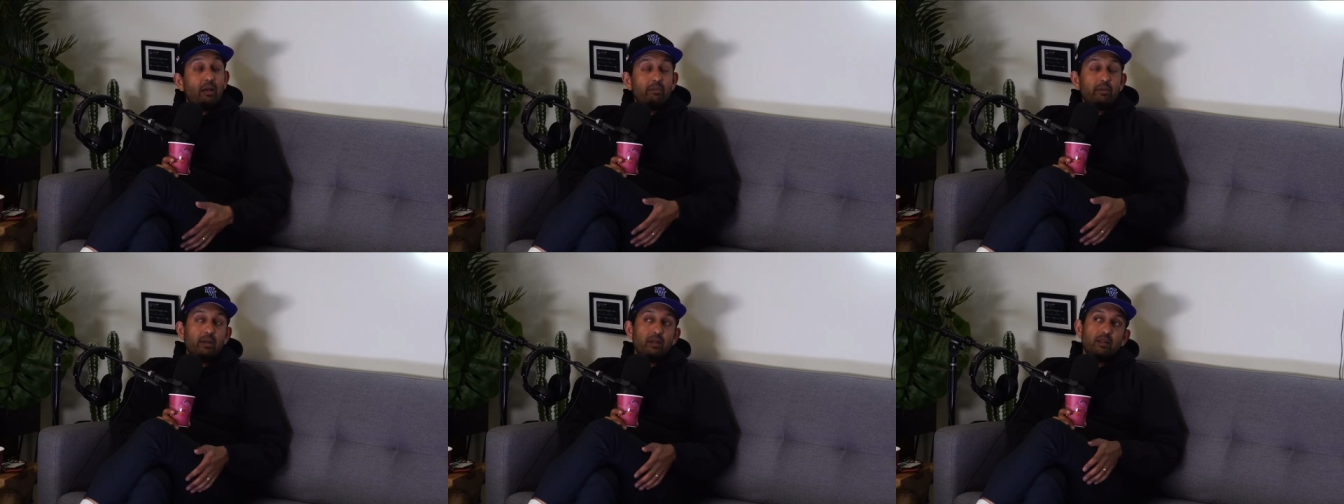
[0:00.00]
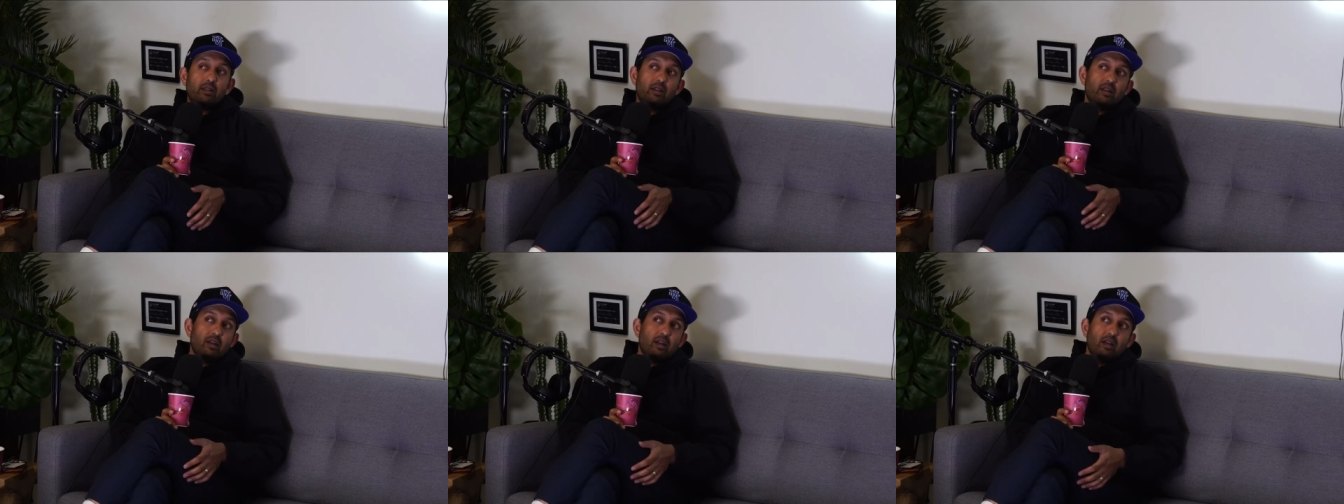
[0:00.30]
I
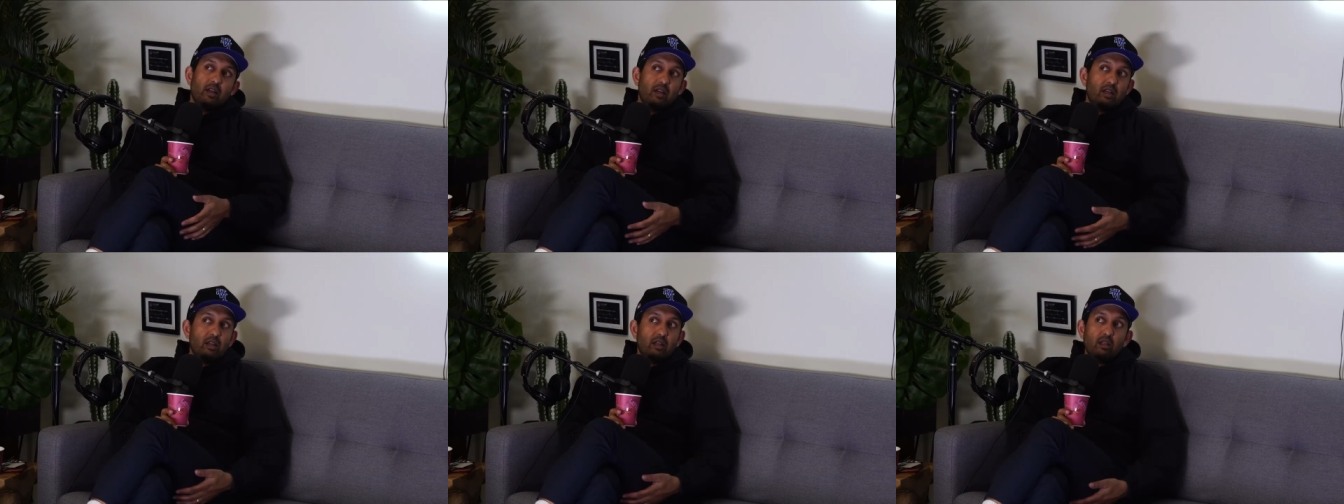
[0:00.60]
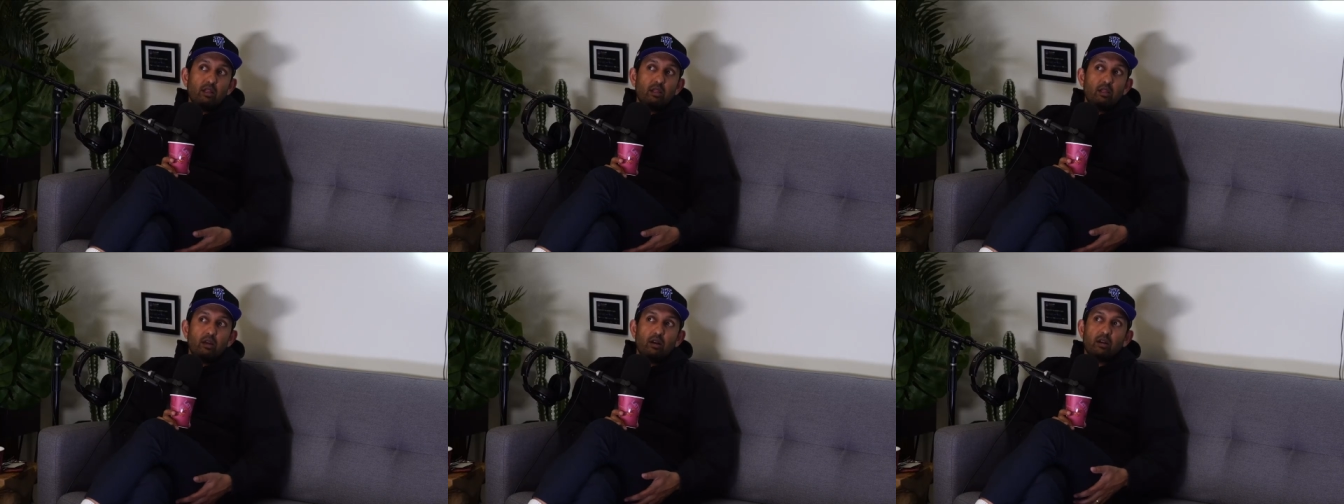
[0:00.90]
mean,
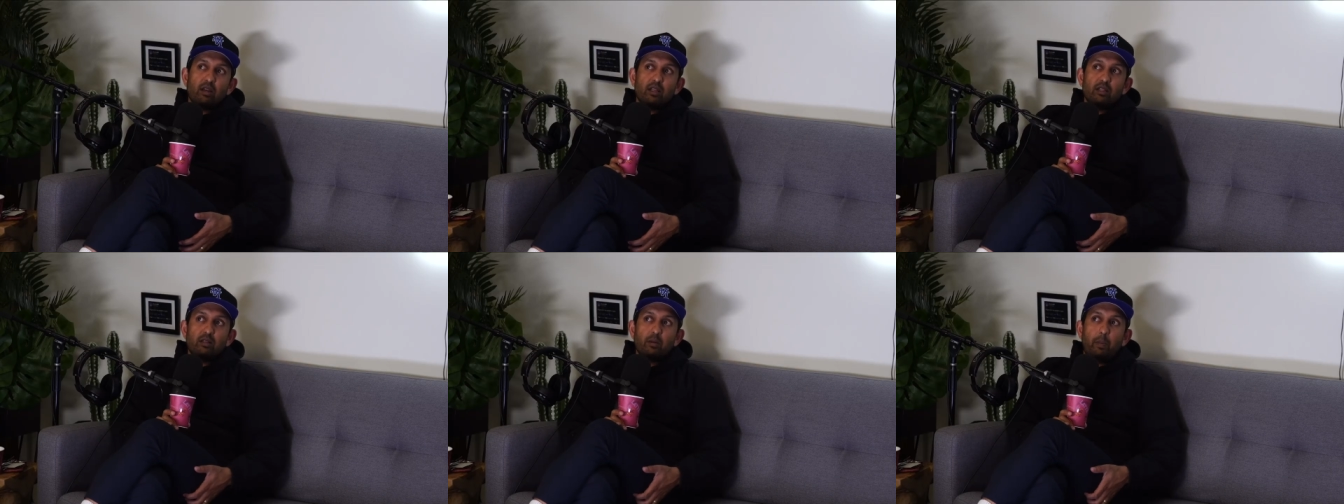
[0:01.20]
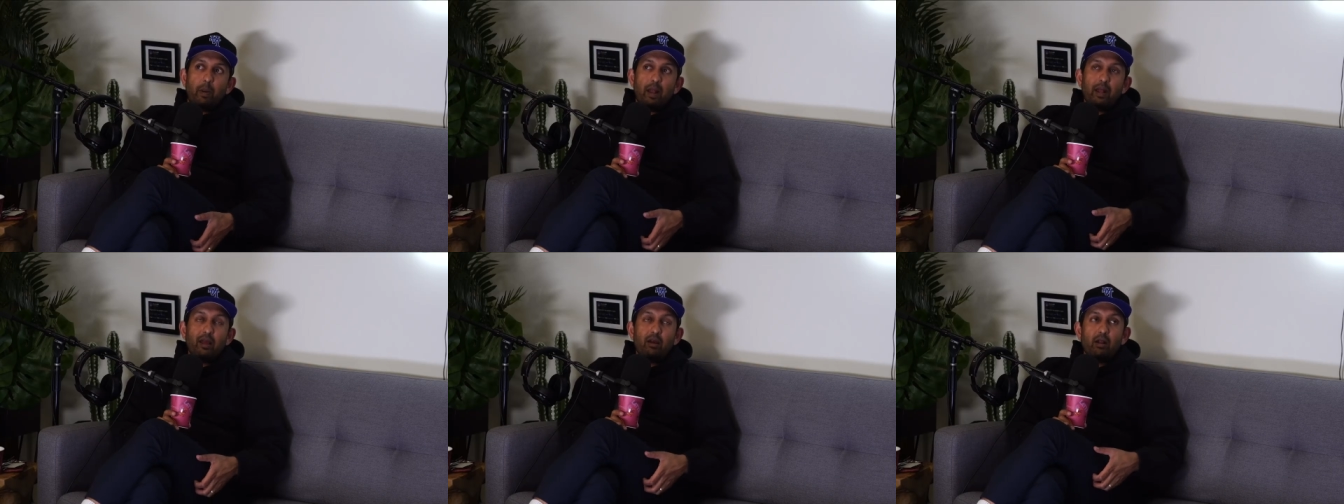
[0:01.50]
look,
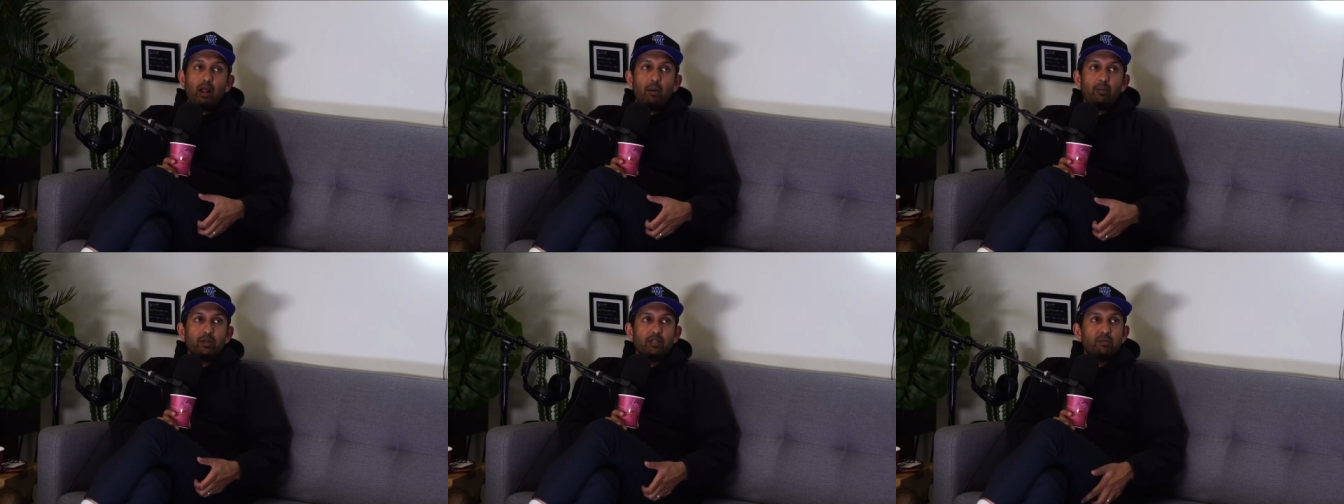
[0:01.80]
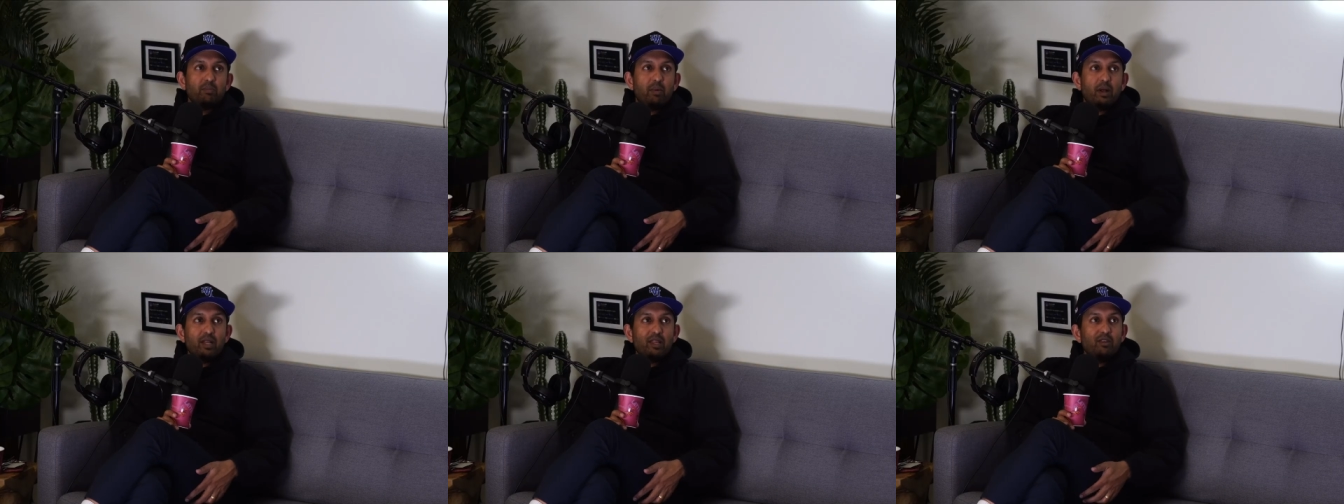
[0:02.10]
depending on how
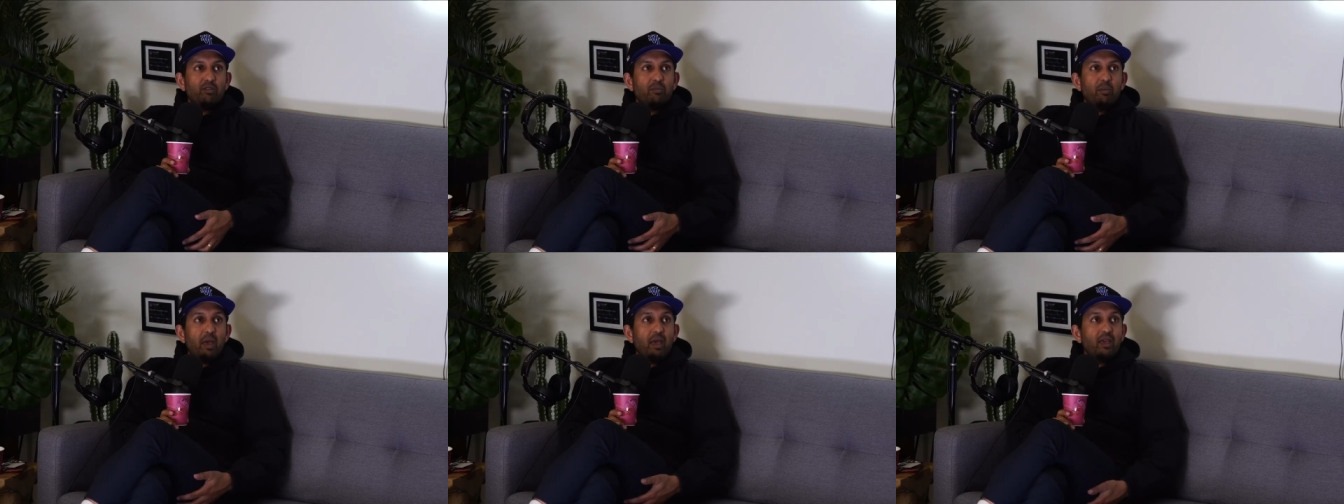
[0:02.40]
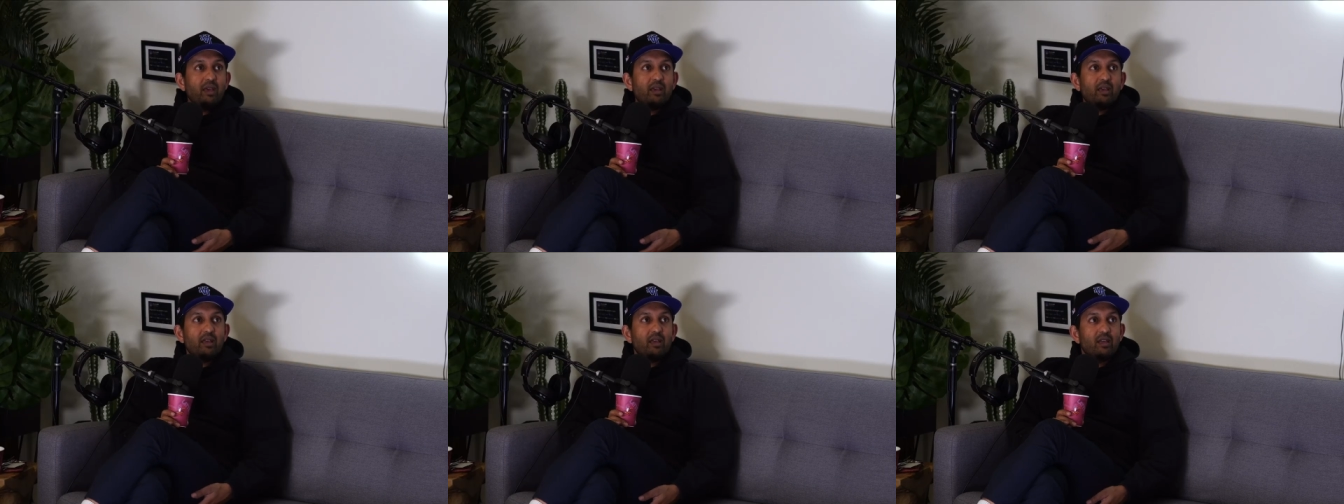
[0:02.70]
much money you
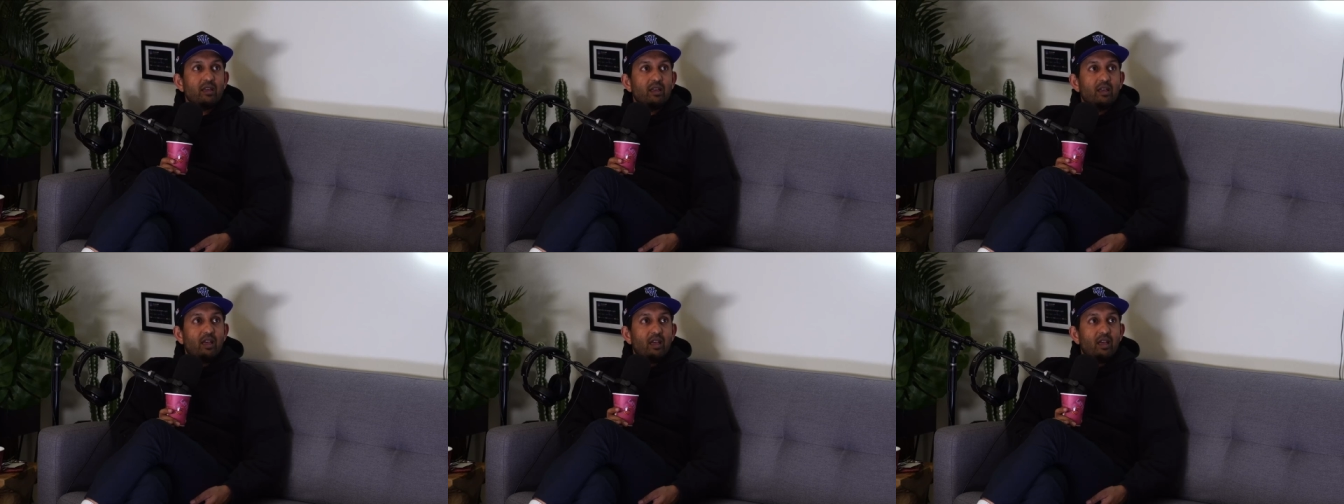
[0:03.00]
make,